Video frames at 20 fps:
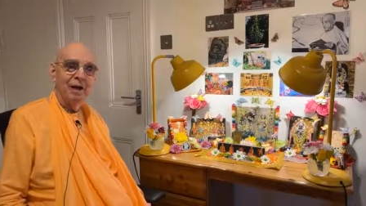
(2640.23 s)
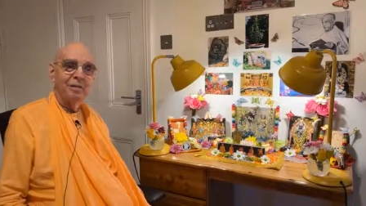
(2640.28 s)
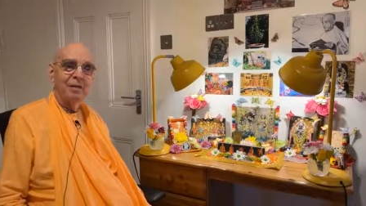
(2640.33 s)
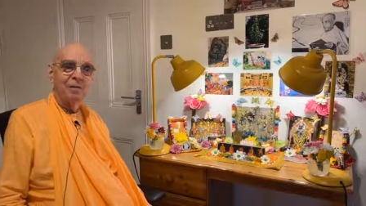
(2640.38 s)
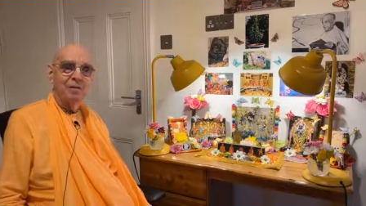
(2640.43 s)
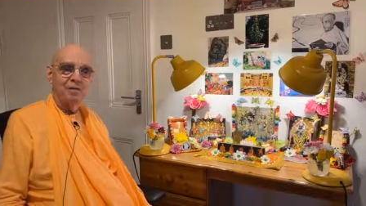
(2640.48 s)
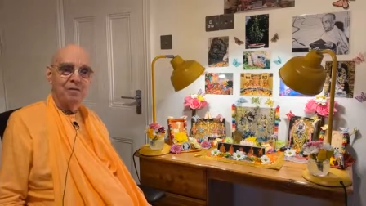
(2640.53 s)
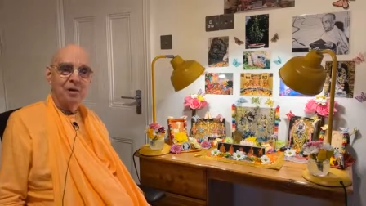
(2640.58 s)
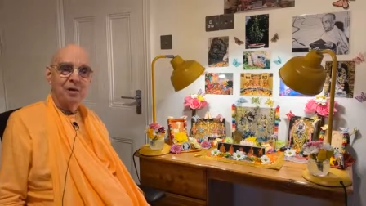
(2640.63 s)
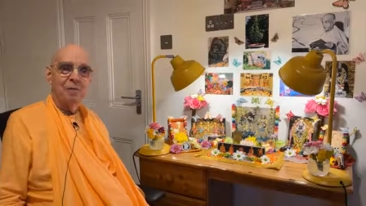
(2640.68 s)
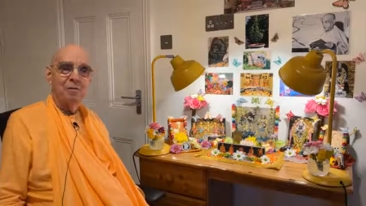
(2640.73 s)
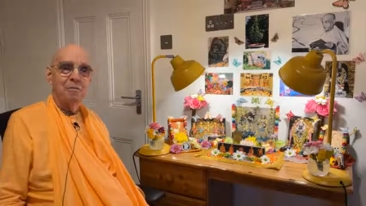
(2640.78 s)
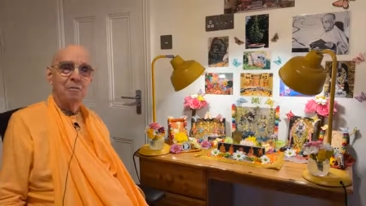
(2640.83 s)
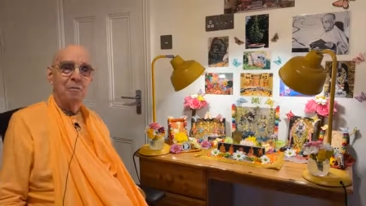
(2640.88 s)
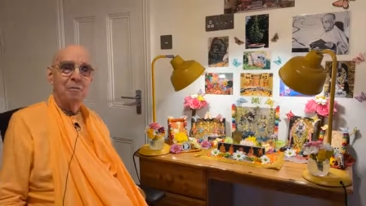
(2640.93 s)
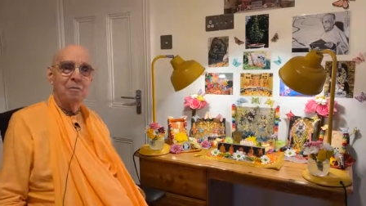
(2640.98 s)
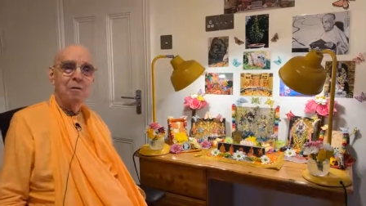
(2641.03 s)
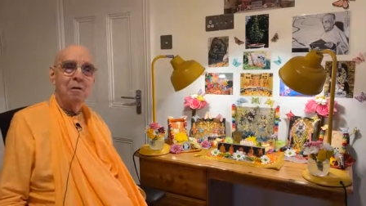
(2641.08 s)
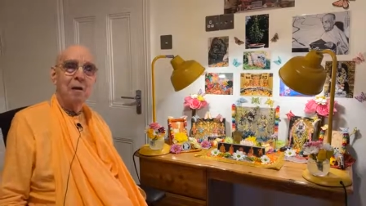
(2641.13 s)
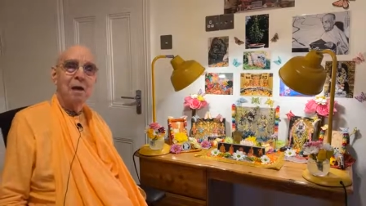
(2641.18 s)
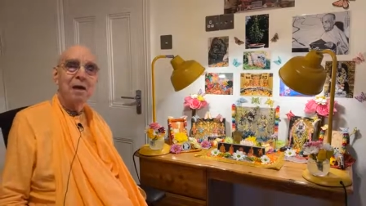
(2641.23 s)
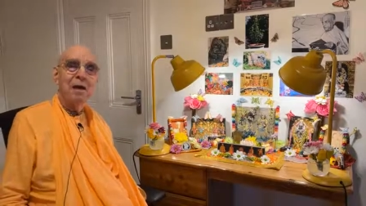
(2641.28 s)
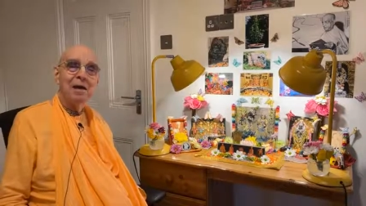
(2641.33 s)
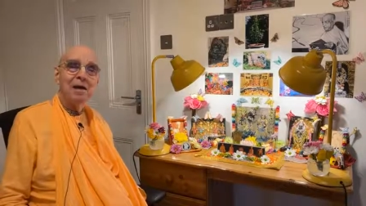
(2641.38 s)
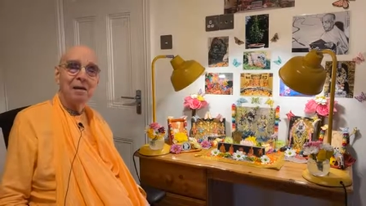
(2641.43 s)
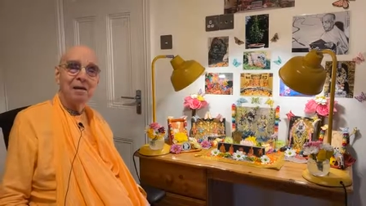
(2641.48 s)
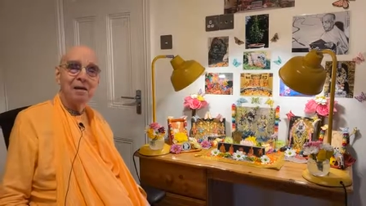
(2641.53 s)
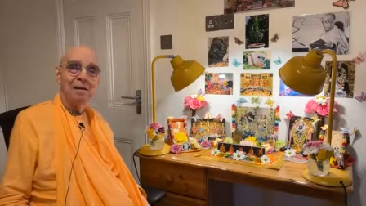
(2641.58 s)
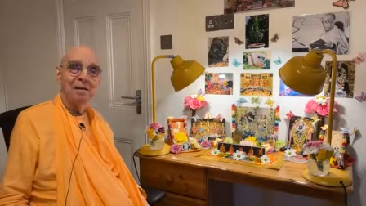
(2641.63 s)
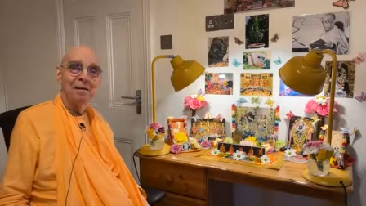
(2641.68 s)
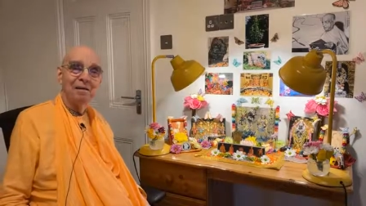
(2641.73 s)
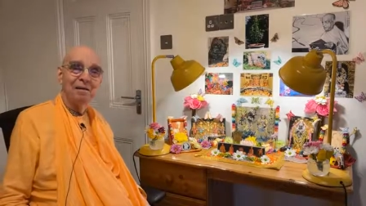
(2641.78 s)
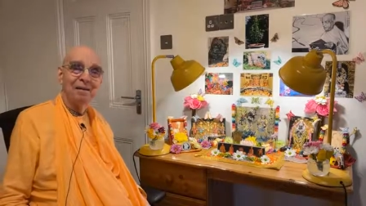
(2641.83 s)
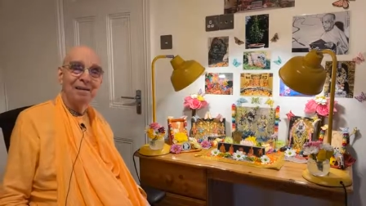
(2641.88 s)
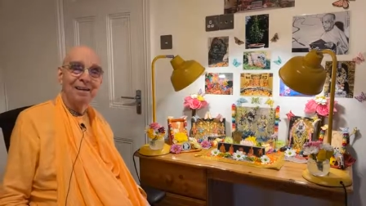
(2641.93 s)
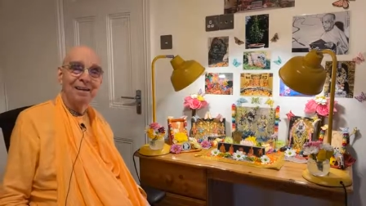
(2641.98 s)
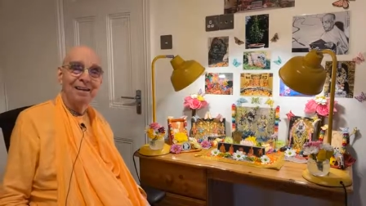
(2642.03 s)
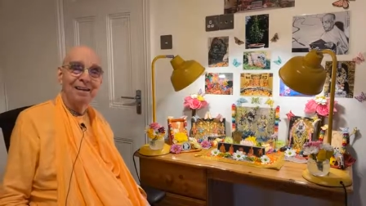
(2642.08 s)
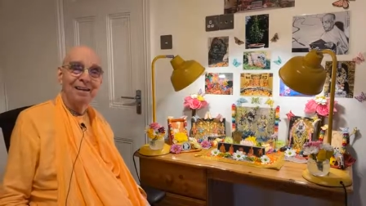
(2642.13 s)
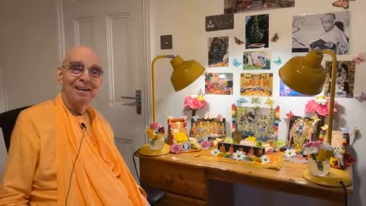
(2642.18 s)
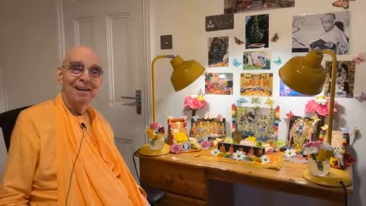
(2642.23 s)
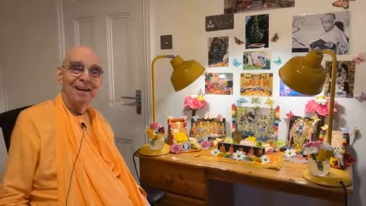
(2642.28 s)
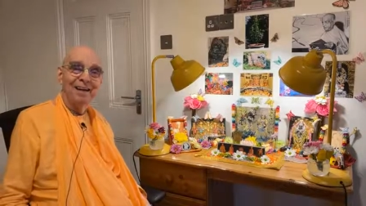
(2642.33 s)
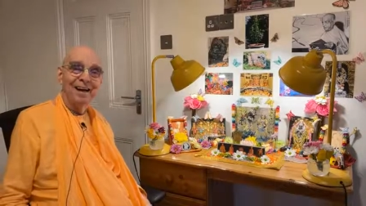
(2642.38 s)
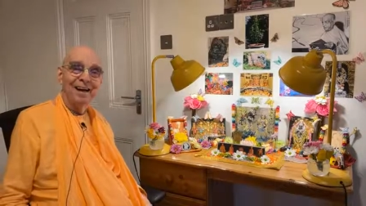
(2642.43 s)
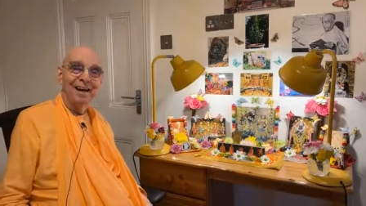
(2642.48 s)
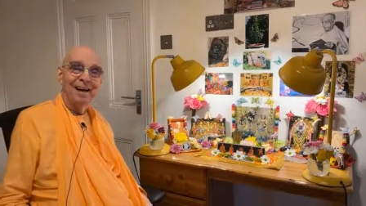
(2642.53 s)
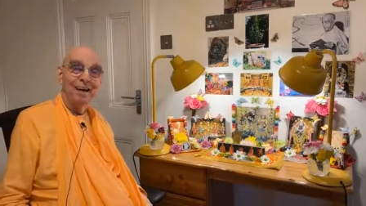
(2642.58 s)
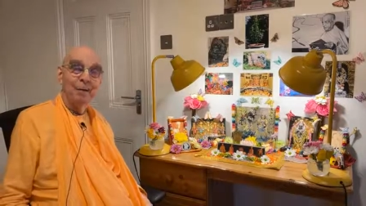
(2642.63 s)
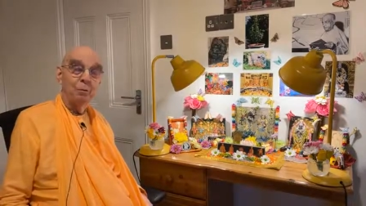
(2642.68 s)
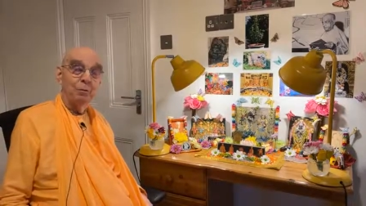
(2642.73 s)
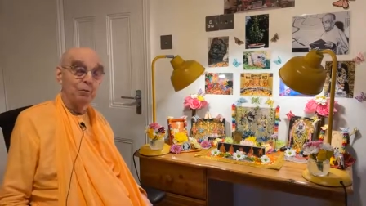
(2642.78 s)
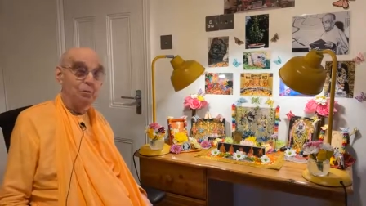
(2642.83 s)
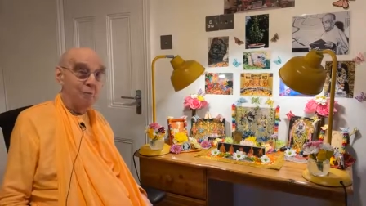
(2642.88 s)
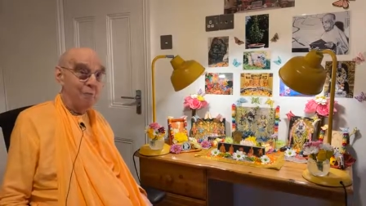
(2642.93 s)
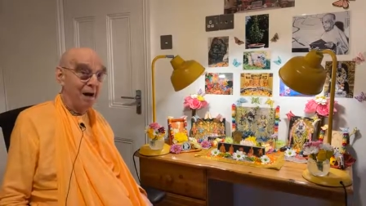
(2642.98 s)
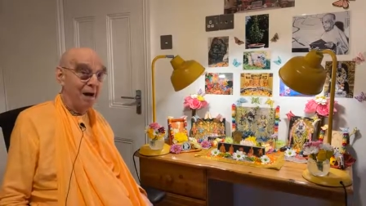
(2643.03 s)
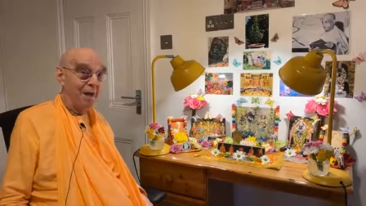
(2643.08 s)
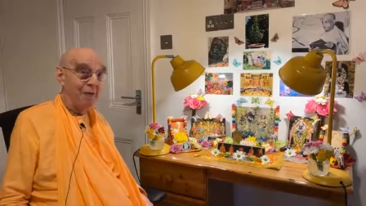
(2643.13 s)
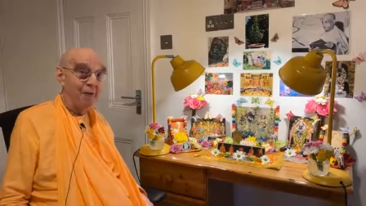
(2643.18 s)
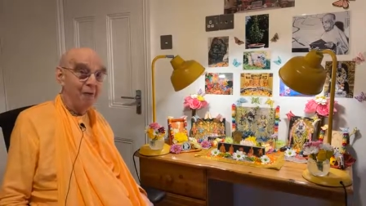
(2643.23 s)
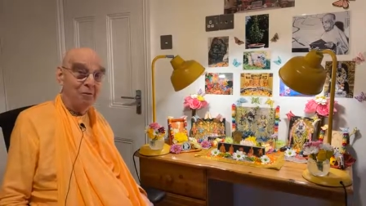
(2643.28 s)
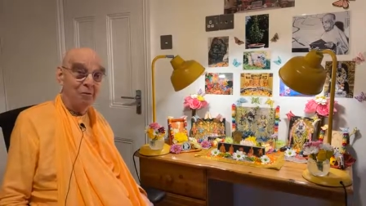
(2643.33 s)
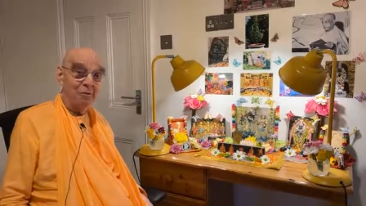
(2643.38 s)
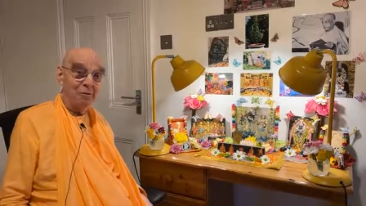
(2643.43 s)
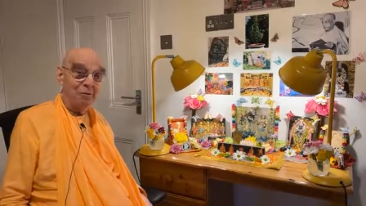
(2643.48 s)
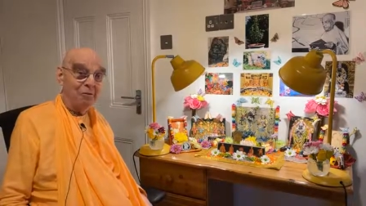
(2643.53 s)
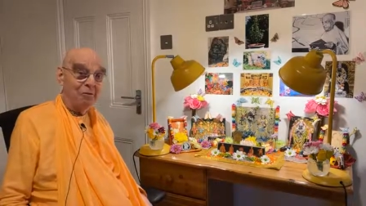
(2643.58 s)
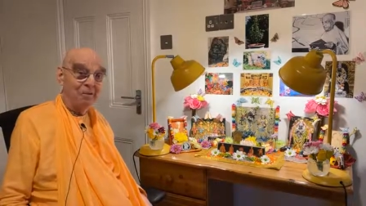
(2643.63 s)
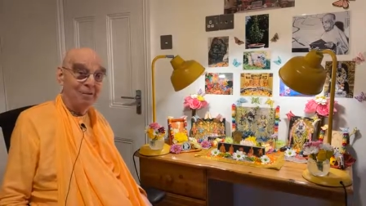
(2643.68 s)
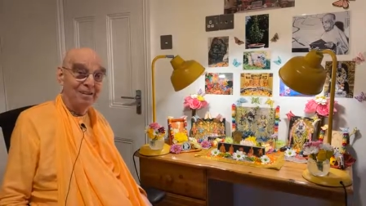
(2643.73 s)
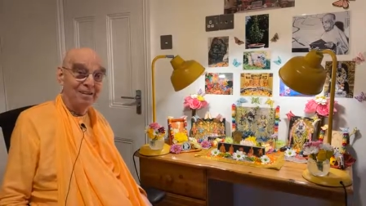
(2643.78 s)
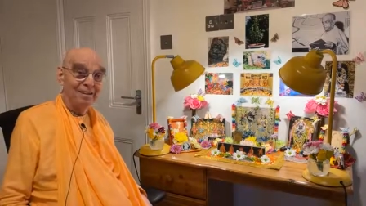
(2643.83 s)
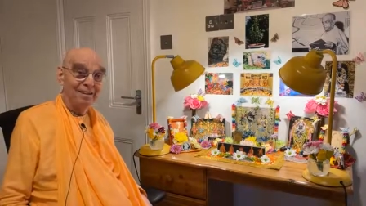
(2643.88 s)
and they started braying. It was powerful.